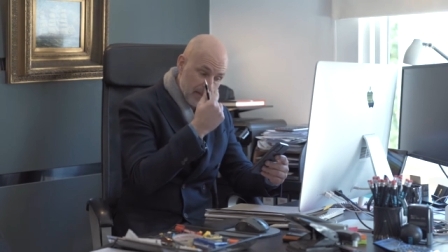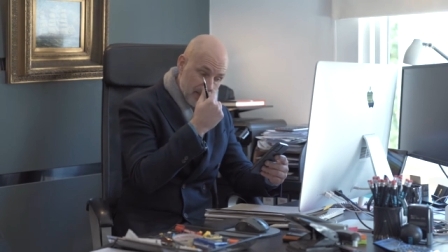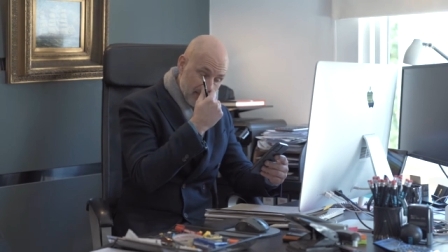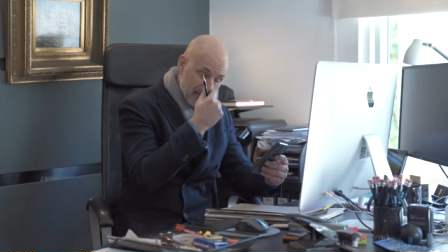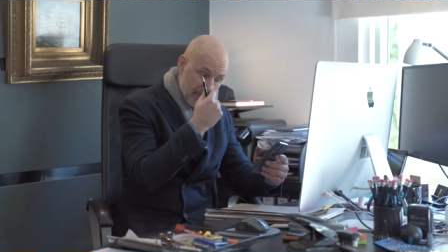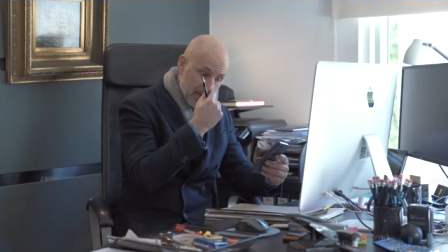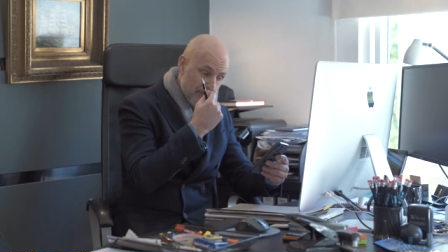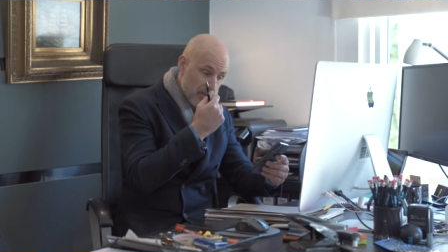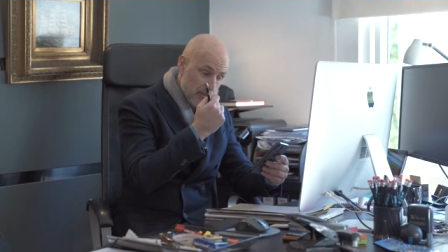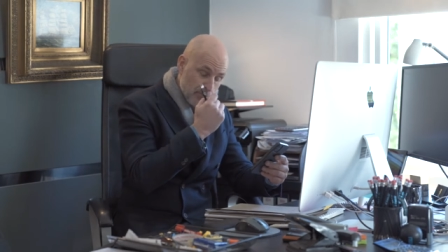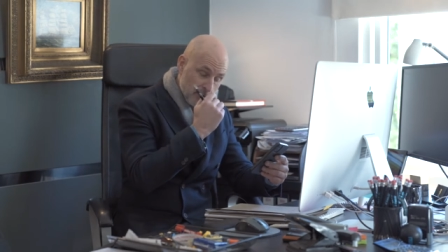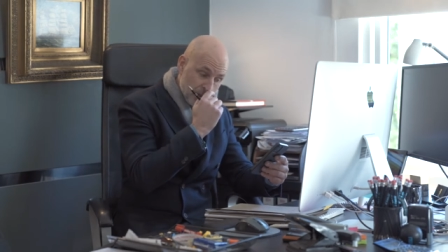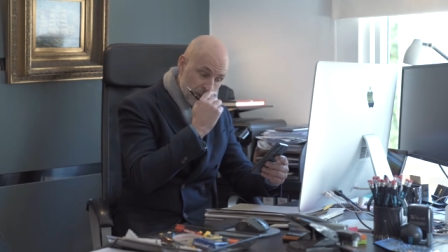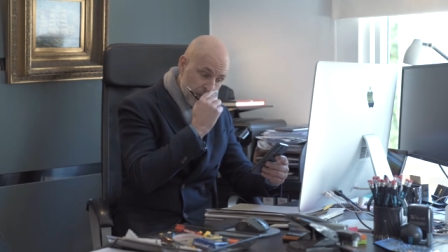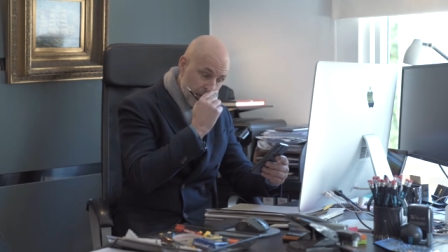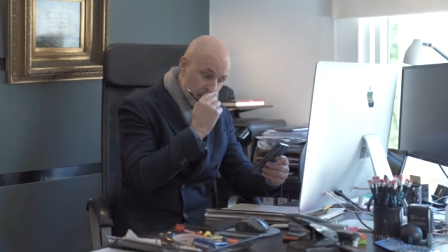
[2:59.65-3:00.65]
it's a lovely
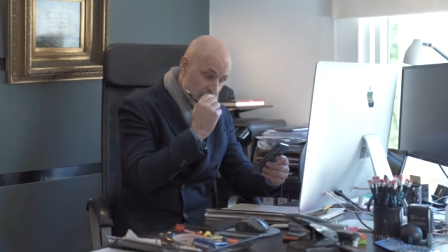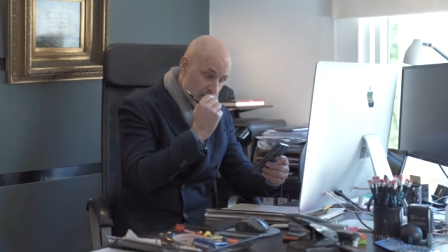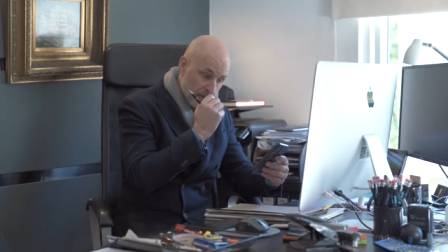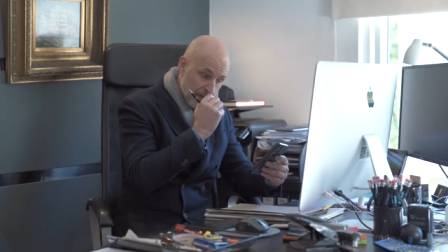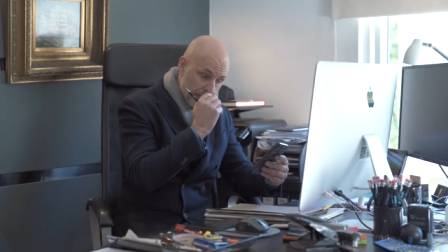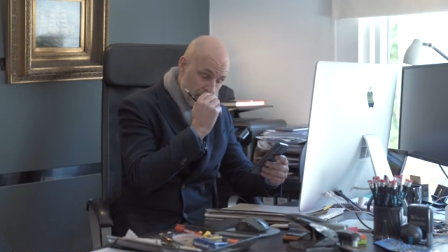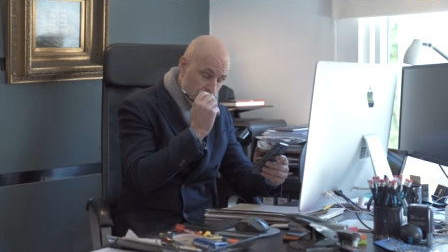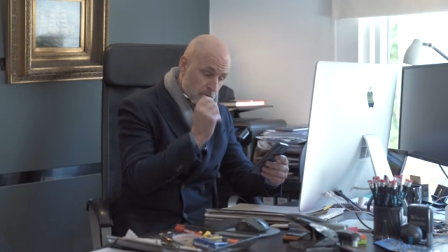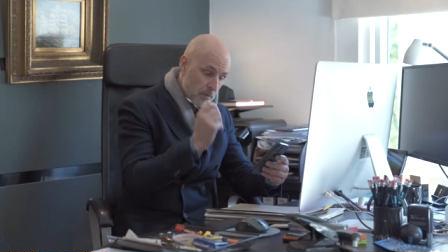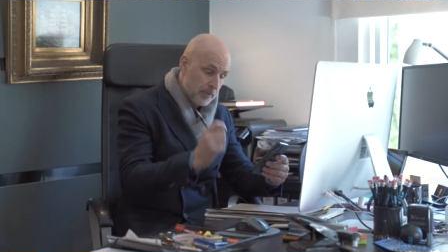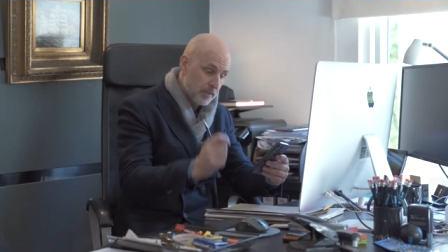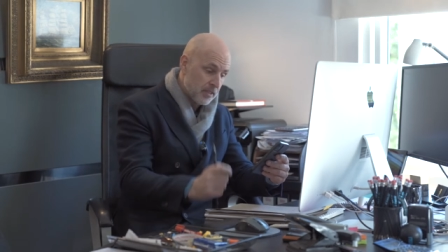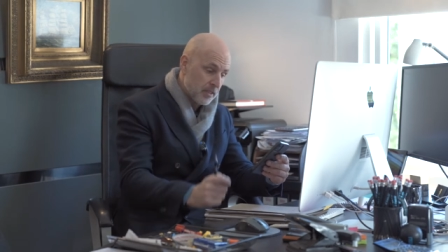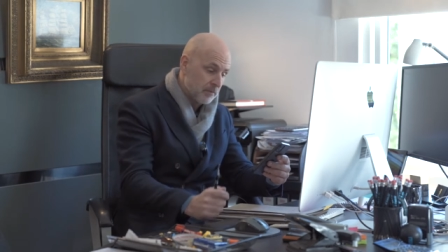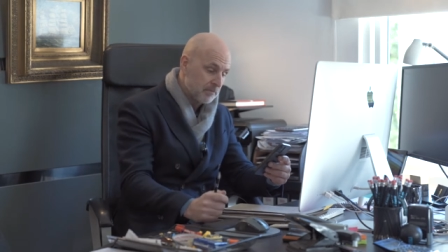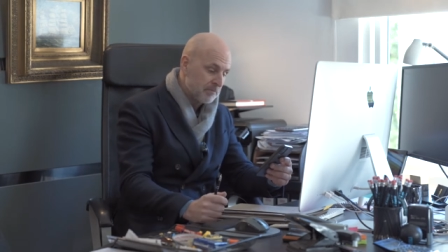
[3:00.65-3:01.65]
project, lovely
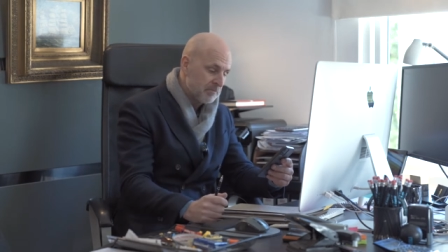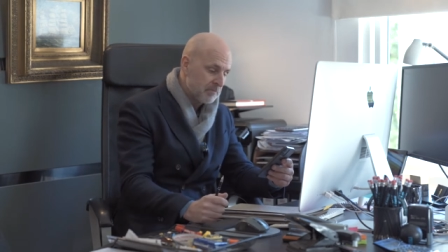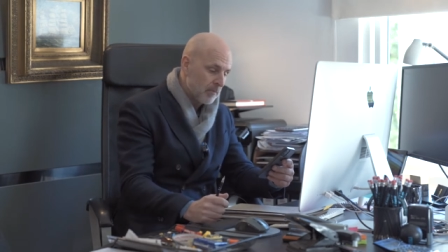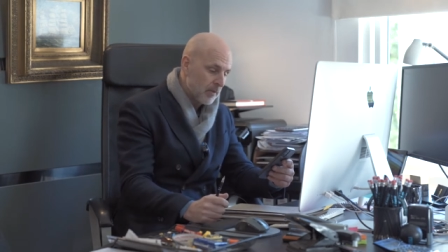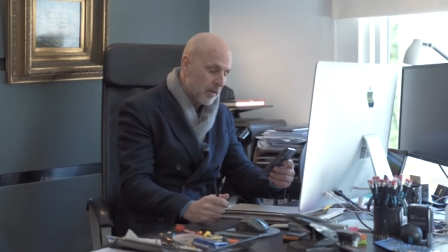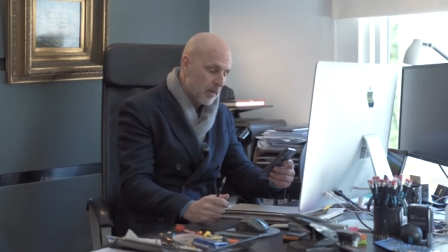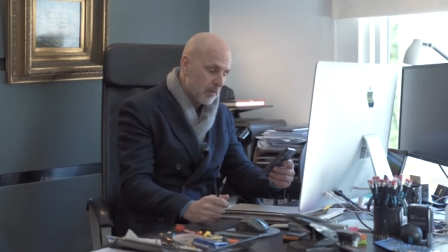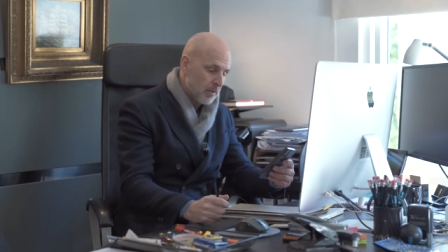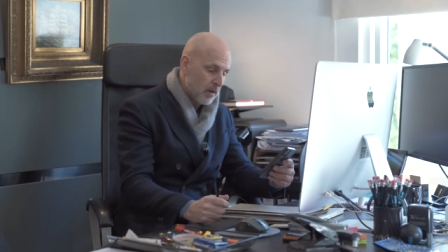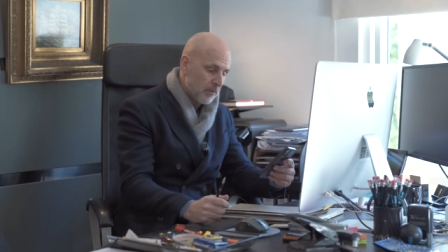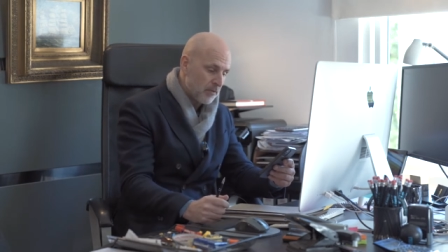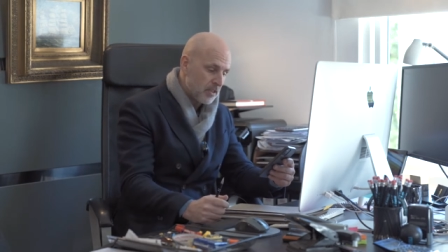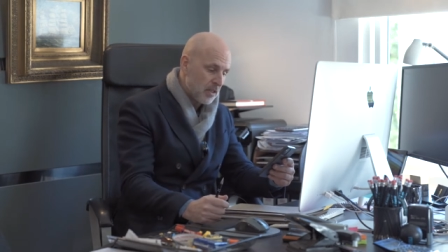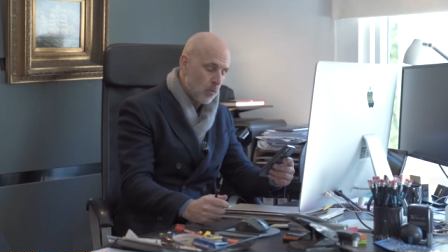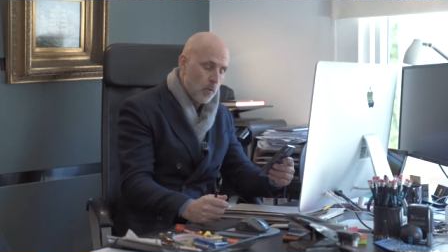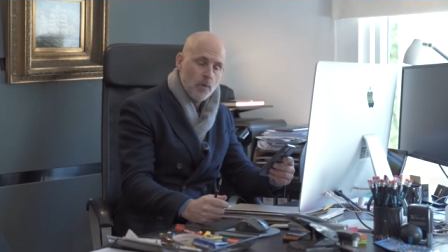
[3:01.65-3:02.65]
property. But
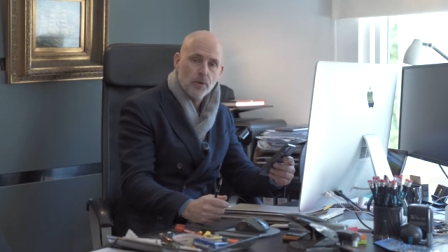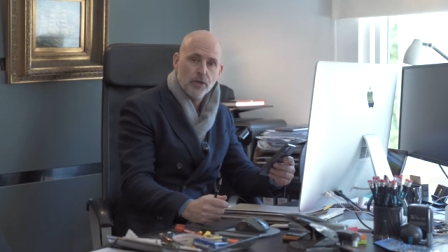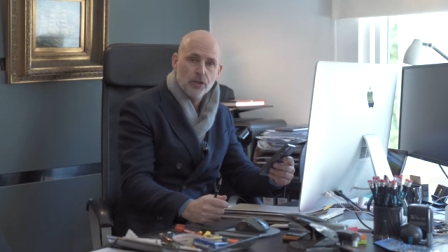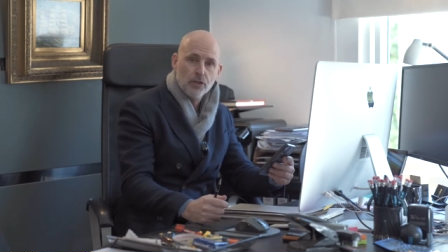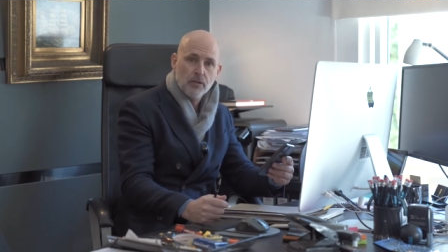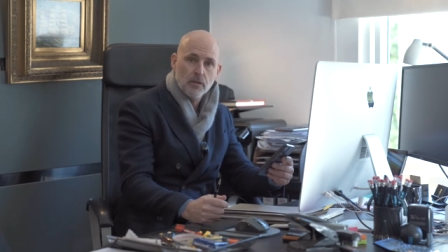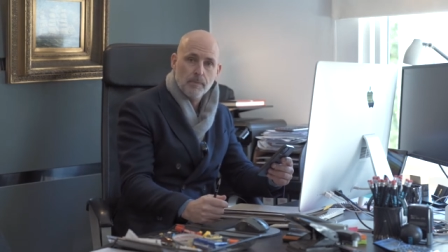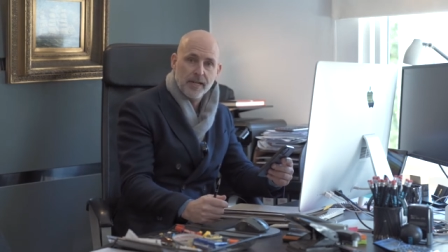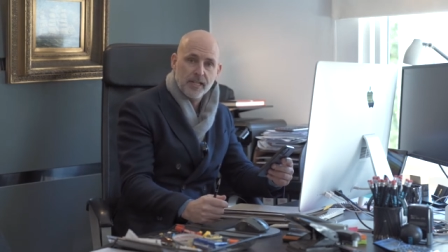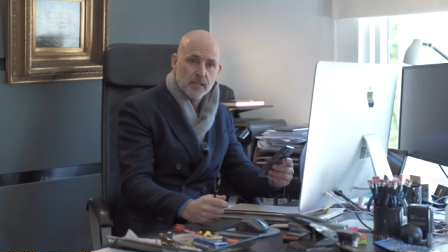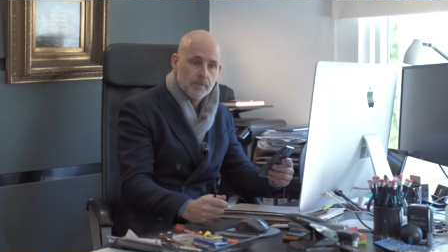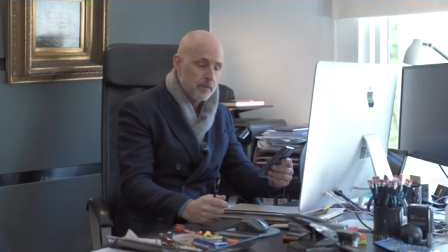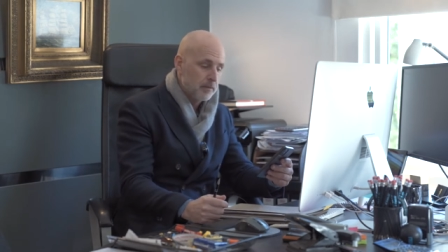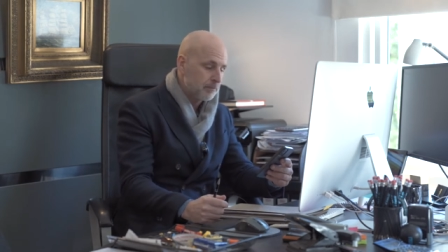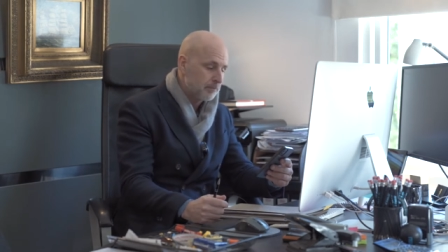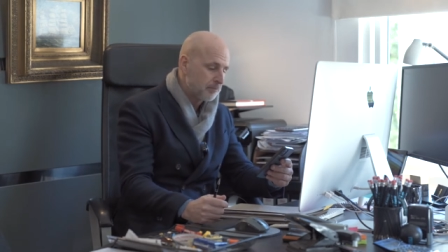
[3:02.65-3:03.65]
obviously we want to do the basement.